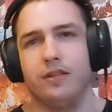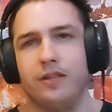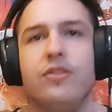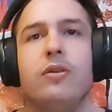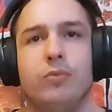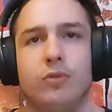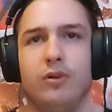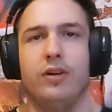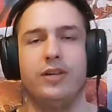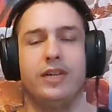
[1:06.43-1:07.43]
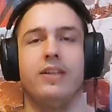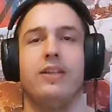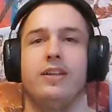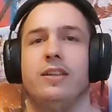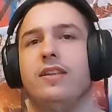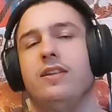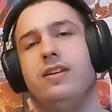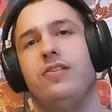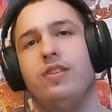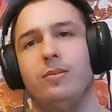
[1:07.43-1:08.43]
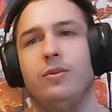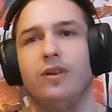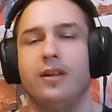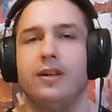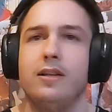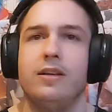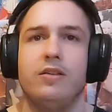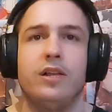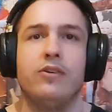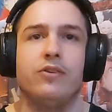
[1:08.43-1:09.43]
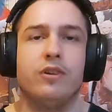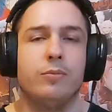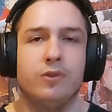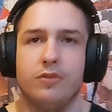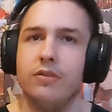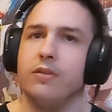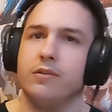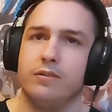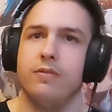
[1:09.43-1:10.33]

Istanbul. Okay, Istanbul. It's like a tournament.